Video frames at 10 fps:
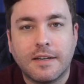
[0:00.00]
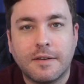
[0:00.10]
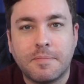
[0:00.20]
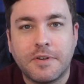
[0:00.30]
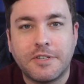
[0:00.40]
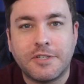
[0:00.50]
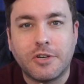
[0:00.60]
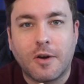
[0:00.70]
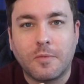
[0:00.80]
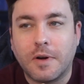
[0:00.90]
puts
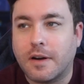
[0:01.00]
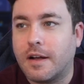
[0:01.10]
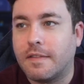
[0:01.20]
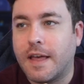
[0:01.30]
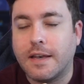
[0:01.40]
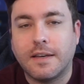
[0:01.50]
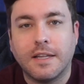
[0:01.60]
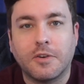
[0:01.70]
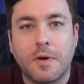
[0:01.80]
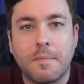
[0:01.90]
John Wick on that
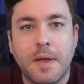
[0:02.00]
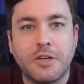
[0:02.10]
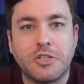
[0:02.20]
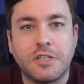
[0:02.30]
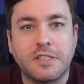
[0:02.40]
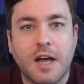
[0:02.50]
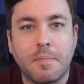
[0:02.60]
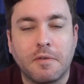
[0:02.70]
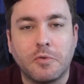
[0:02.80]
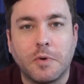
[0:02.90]
killing rampage to
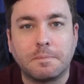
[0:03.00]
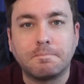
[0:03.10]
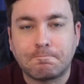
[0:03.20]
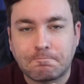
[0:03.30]
stop everyone.